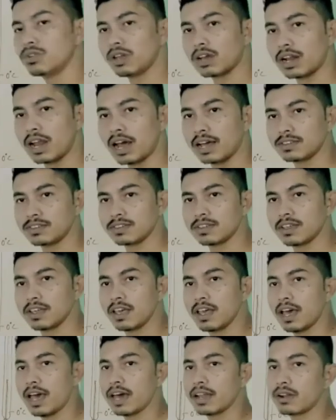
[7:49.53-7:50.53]
to the glass
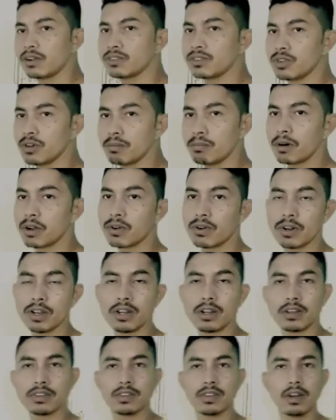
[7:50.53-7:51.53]
and also mercury
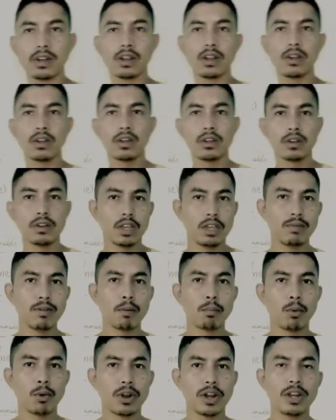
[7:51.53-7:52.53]
does not
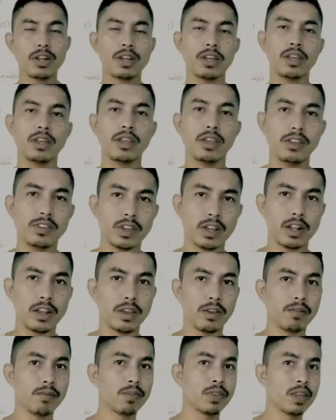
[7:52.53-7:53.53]
evaporate
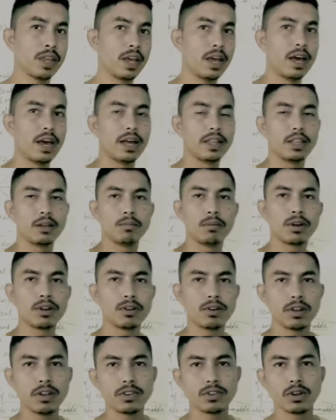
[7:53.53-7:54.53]
easily and the
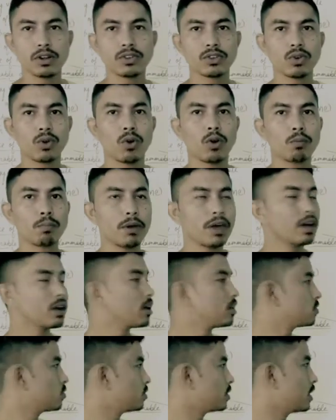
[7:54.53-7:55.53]
mercury is also opaque
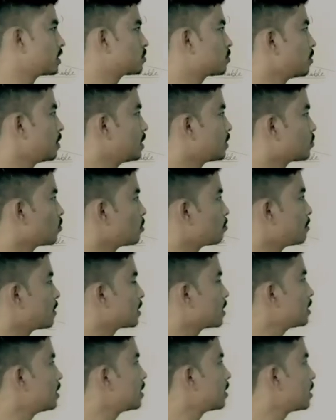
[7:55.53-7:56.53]
so that's why it will be
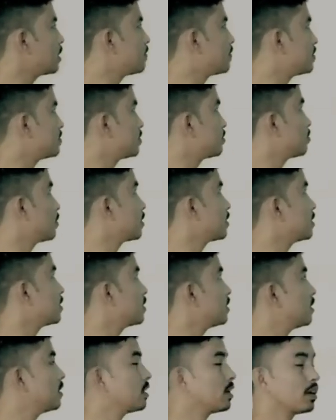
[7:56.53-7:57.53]
clearly visible in
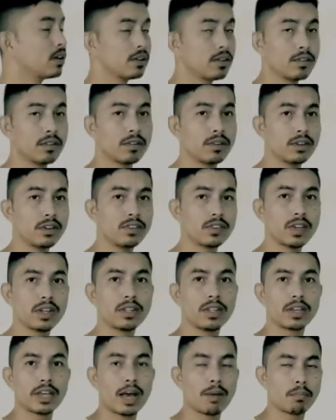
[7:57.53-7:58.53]
the
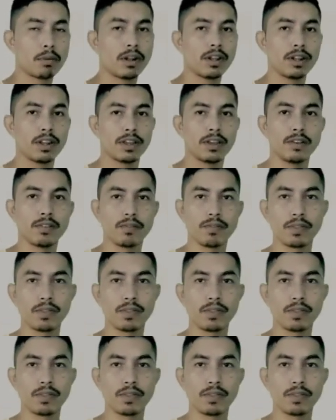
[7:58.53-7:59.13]
inside the capillary